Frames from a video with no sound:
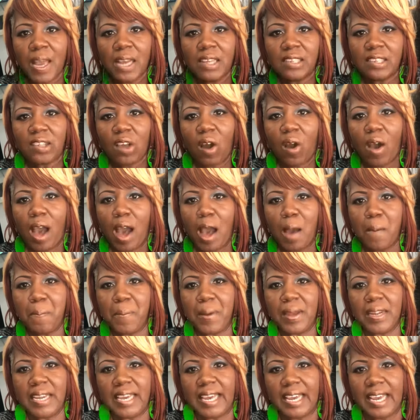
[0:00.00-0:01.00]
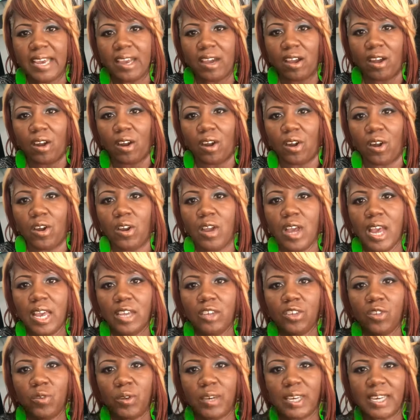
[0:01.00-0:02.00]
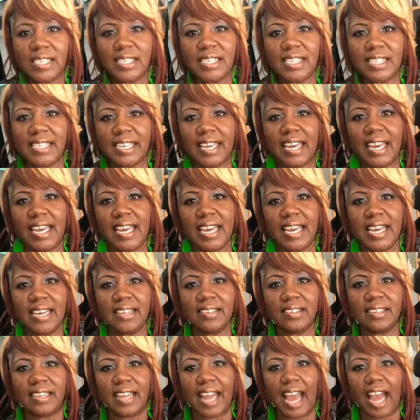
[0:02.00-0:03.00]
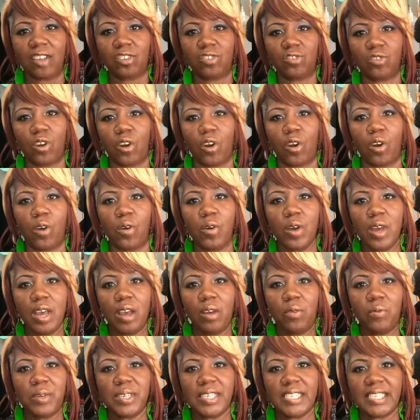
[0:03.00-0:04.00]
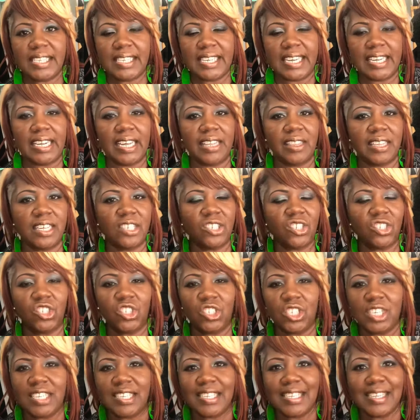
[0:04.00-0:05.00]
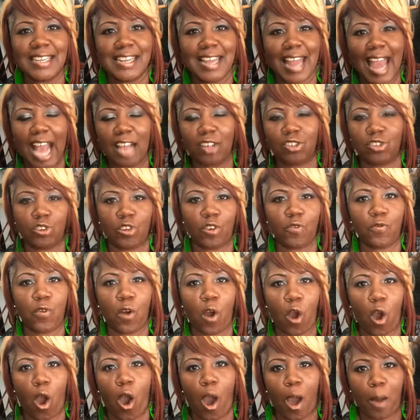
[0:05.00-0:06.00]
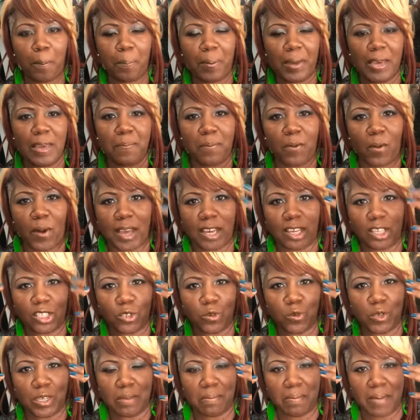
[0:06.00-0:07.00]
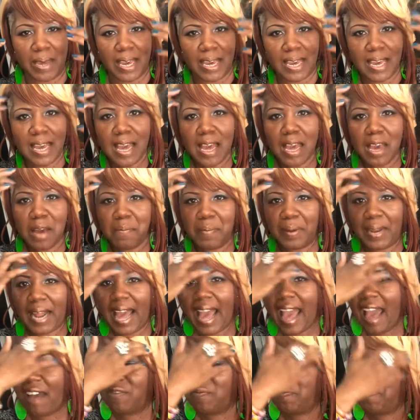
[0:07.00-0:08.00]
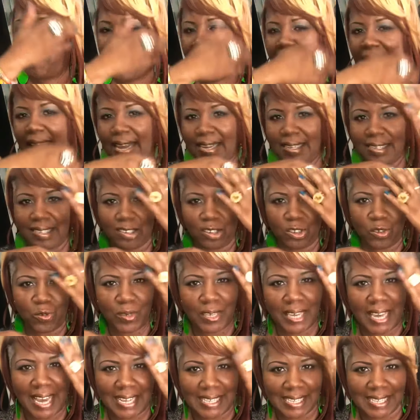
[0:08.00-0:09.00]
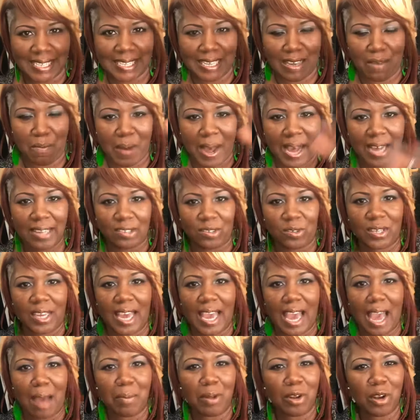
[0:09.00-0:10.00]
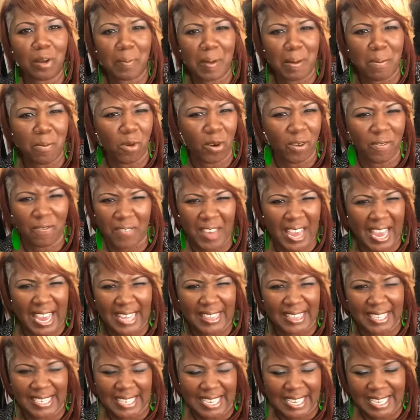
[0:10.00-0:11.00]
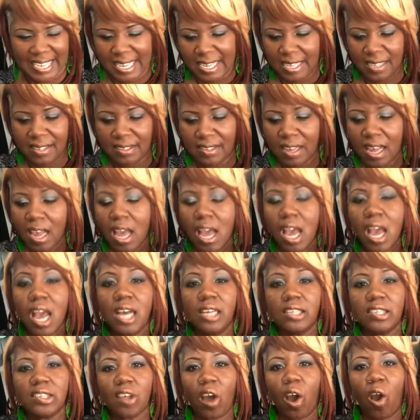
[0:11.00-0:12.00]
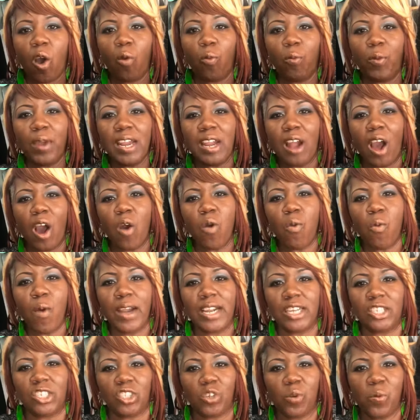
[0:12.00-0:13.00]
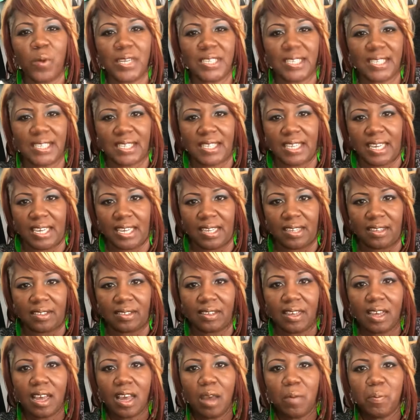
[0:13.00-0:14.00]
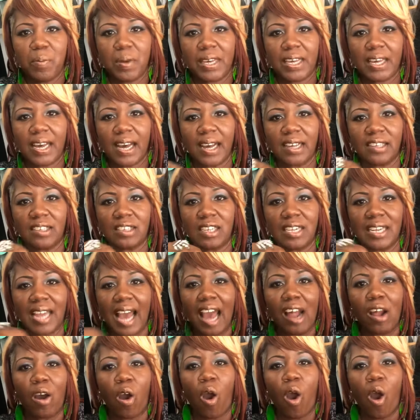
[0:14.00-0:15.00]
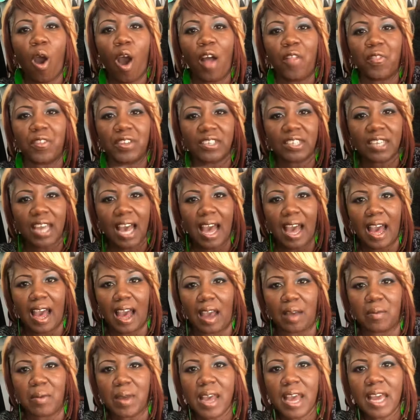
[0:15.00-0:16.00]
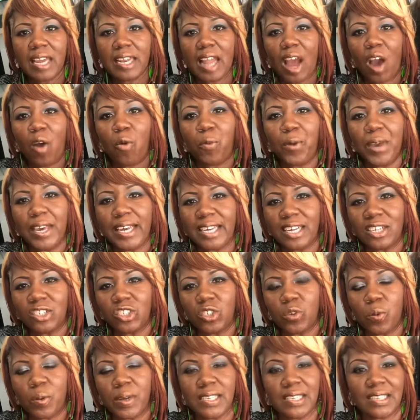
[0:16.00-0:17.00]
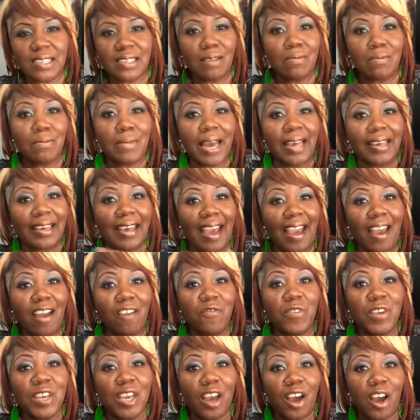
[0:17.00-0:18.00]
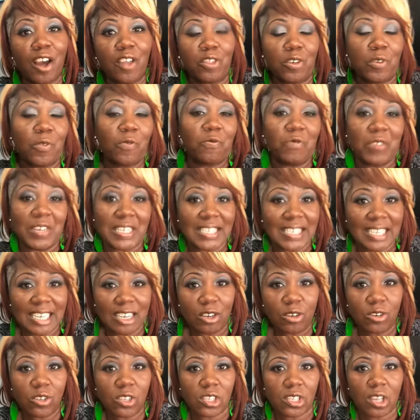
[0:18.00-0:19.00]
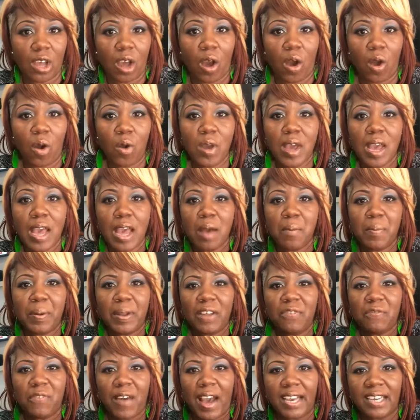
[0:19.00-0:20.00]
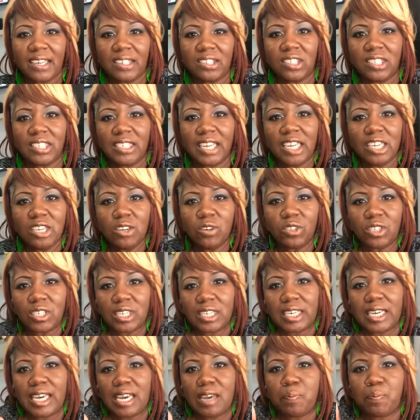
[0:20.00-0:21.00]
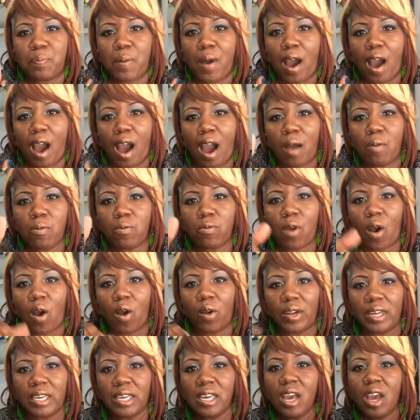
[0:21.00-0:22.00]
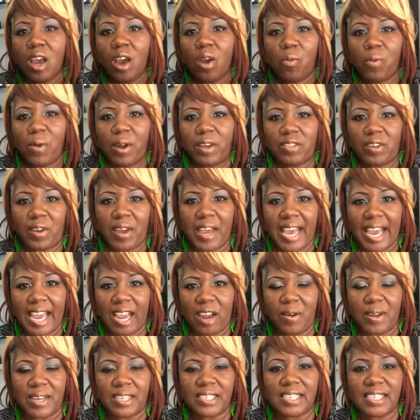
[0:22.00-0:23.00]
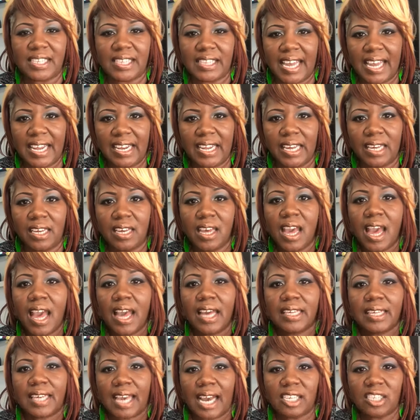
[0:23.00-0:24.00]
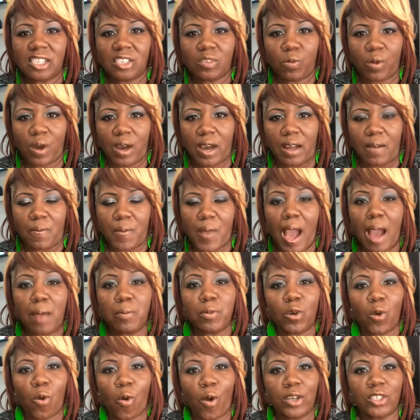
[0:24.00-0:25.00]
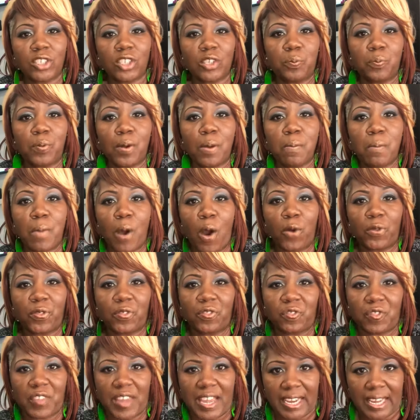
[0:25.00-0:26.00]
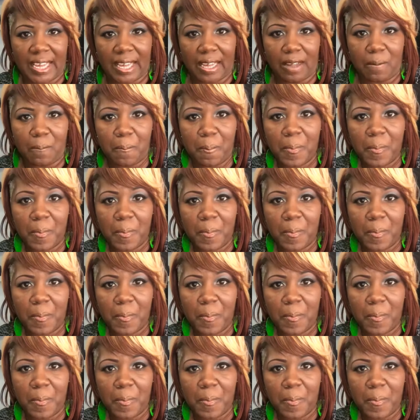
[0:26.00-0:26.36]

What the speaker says: So up in here, you can see his natural receding. This is just natural for all people, including me, but I have bangs, so you can't see mine, okay? I'm a little bit more vain than he is. So we don't want to twist these because not all the time. Now we could twist them like every other visit or so, but if I continue to keep palm rolling where the hair is thinning, guess what? I'm going to promote thinning.